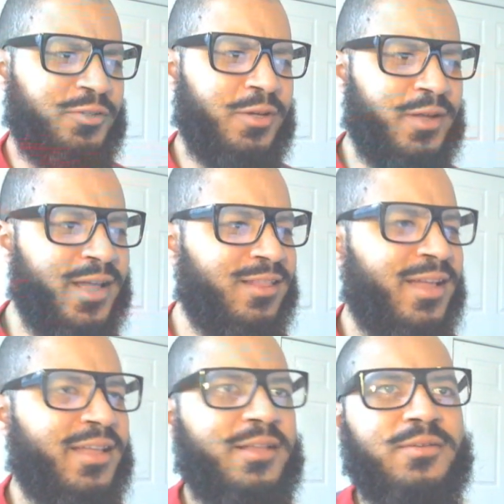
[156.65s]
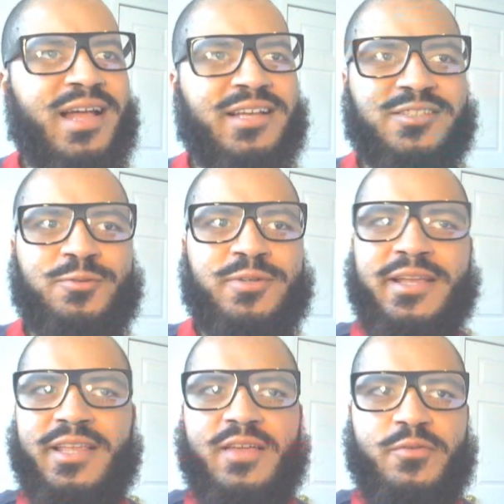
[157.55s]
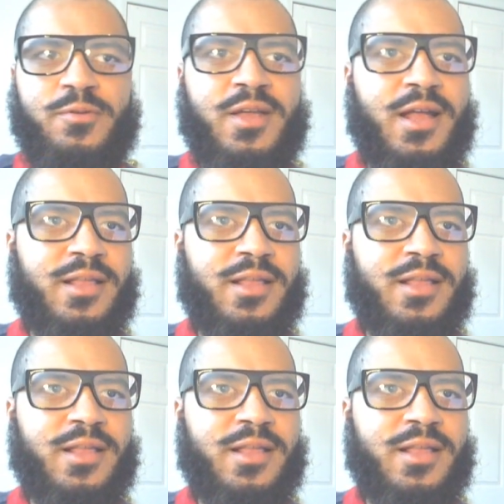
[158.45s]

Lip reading: You know how like in high school they gave you